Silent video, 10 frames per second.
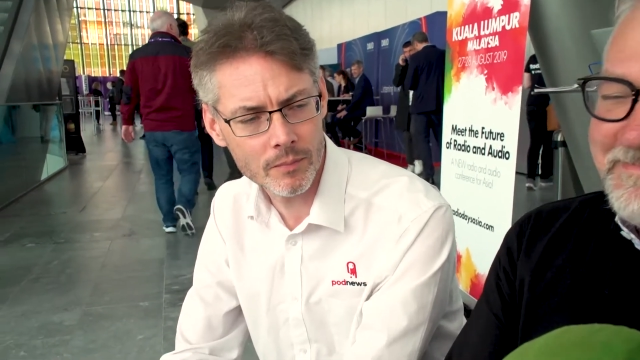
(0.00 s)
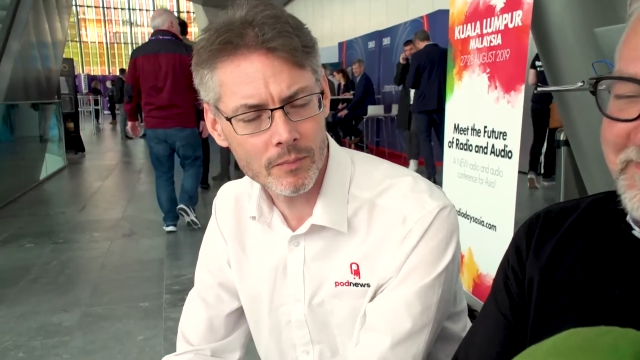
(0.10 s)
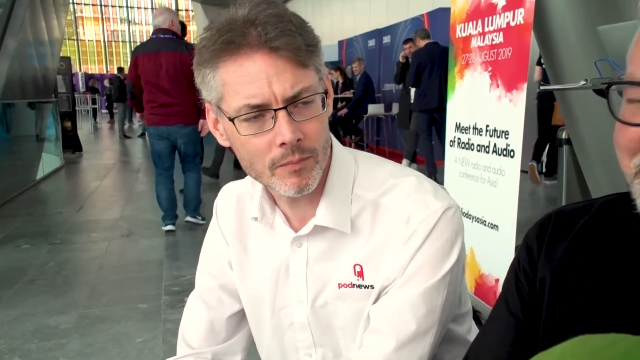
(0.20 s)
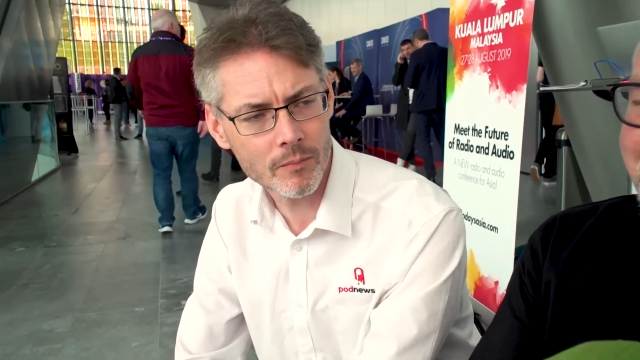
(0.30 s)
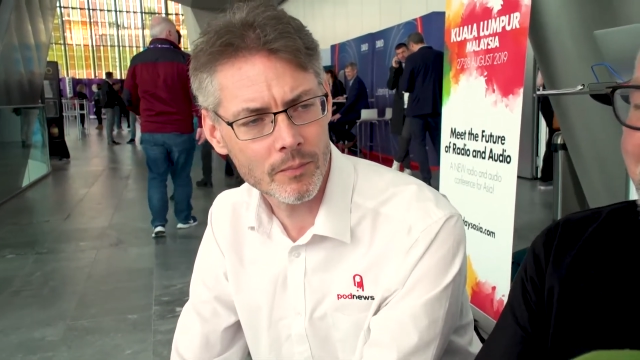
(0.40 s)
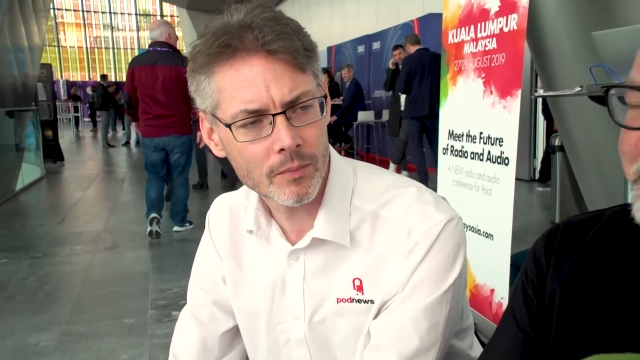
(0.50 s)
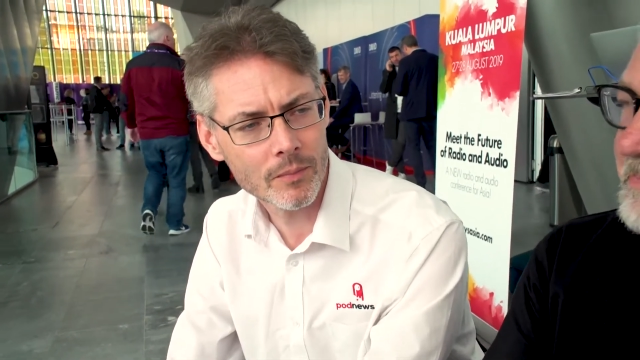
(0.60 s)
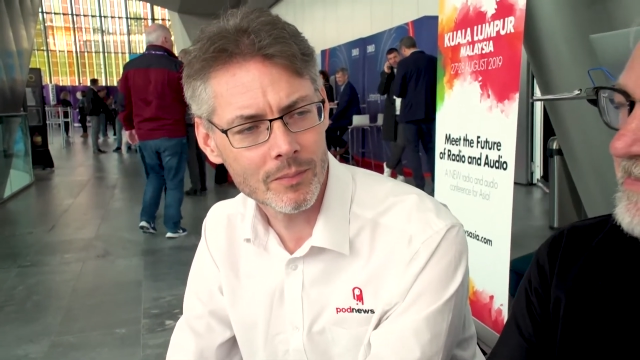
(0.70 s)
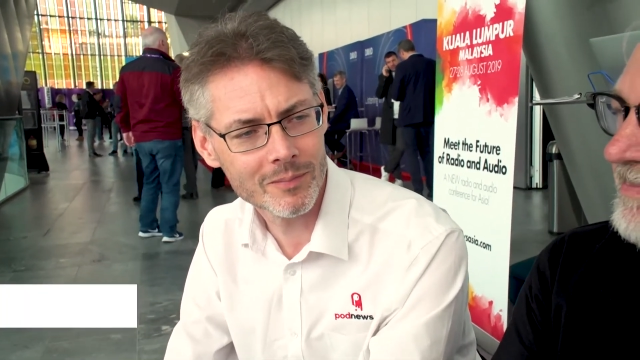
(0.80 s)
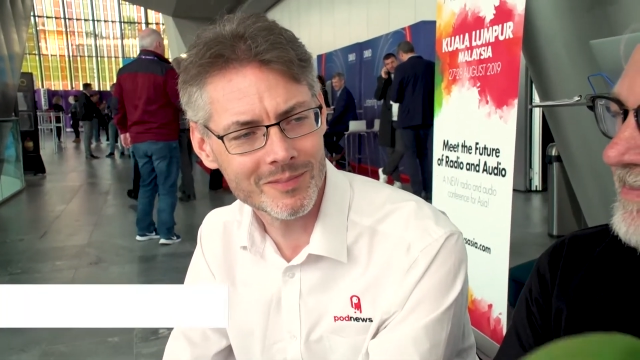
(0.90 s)
8 or 10
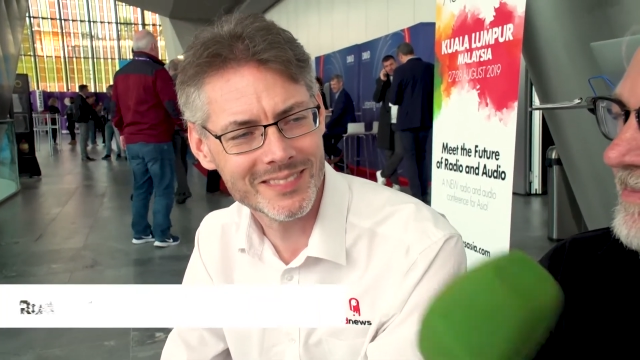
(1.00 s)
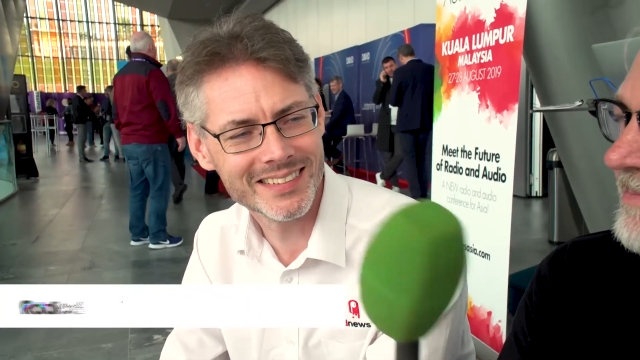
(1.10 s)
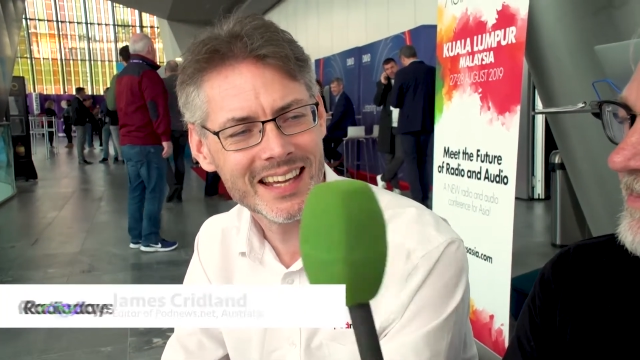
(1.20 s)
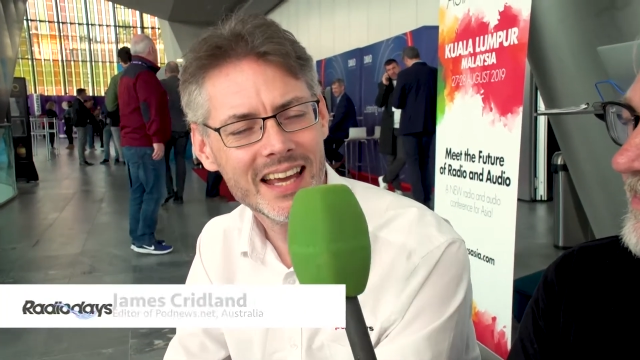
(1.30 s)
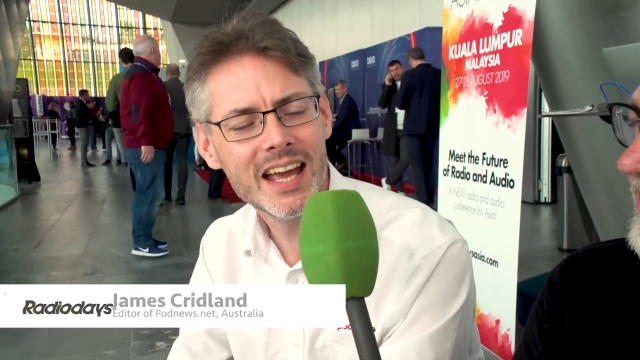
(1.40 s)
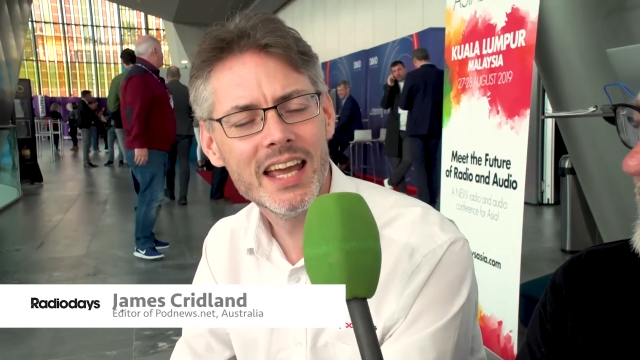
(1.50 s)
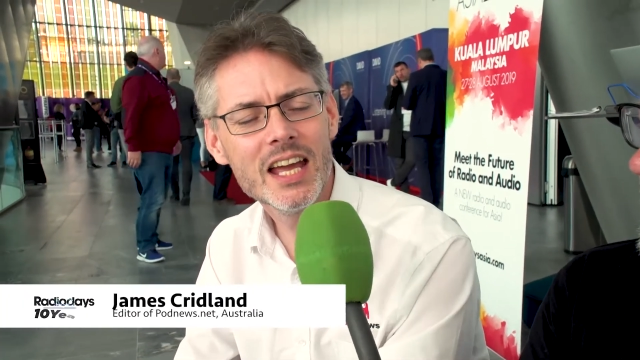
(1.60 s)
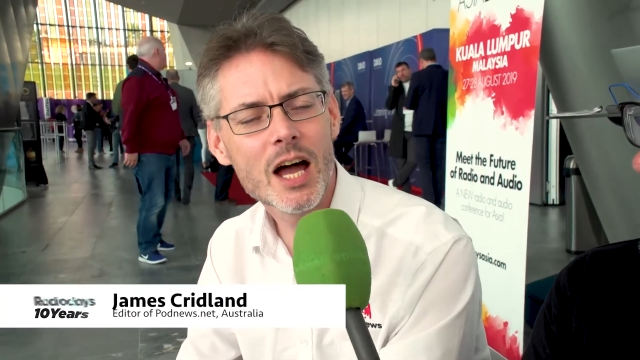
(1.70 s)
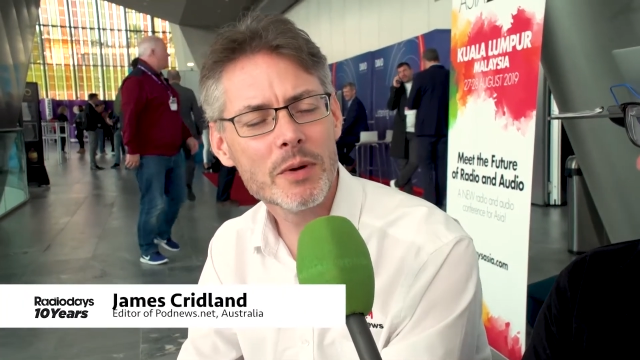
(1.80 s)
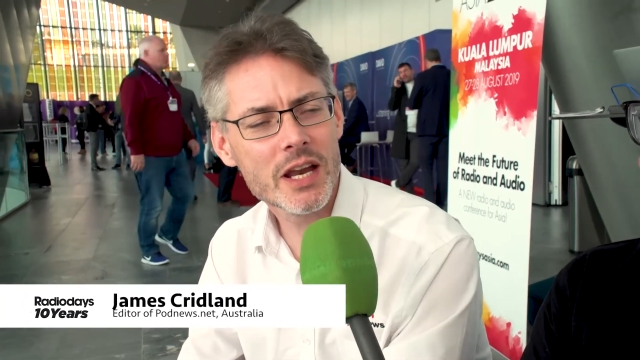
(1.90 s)
episodes?
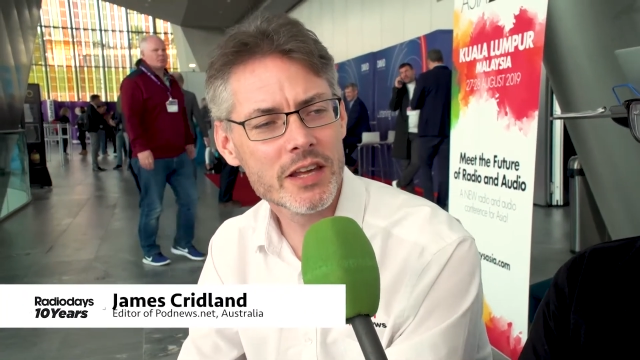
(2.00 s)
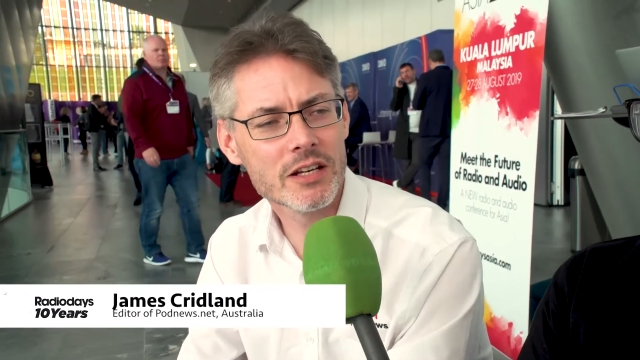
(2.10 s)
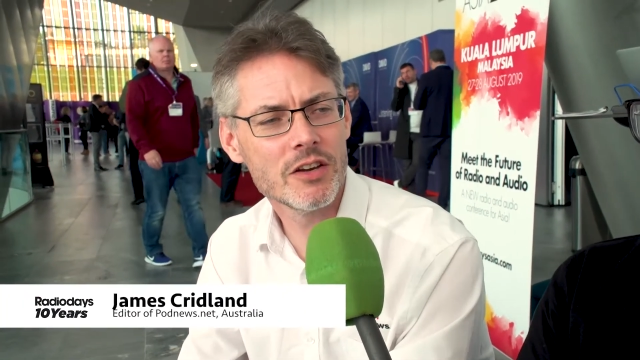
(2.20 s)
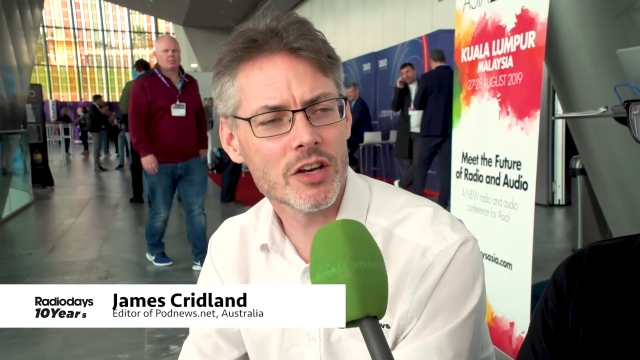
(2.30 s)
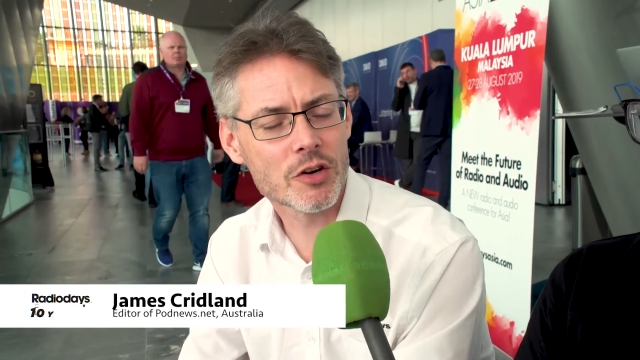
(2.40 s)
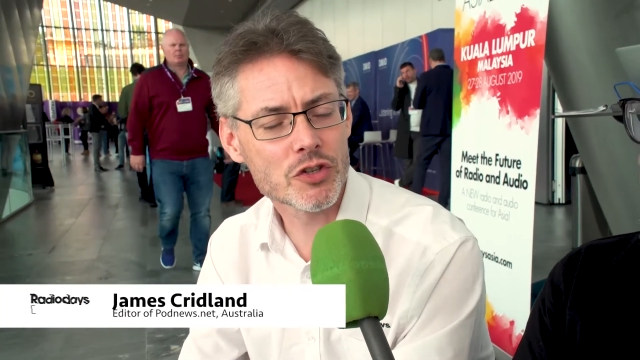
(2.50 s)
Yeah, I mean, I think, you know,